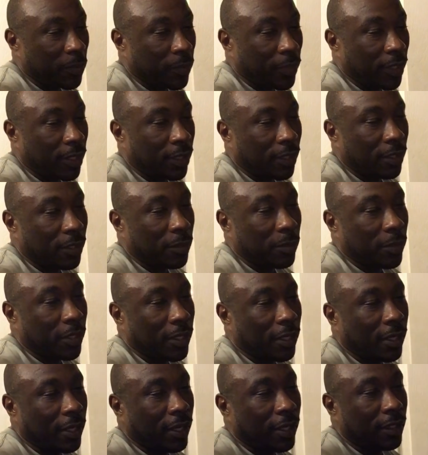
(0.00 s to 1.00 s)
But
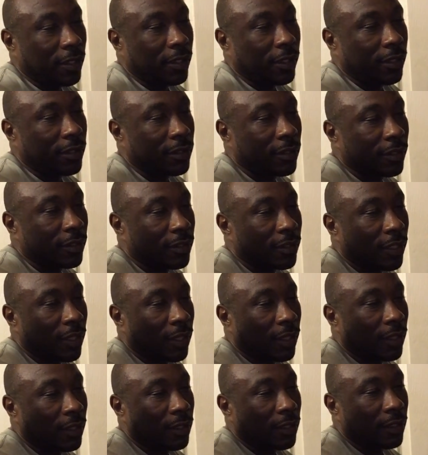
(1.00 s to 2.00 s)
but at the end of the
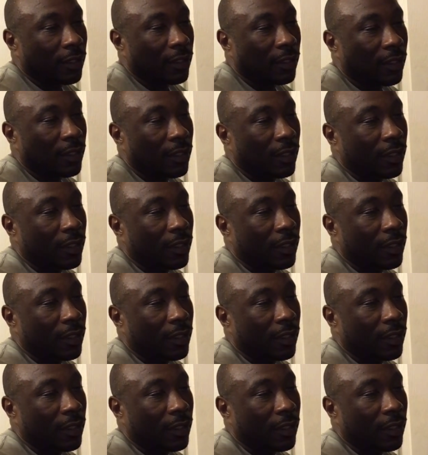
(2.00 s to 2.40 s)
day, mm-hmm.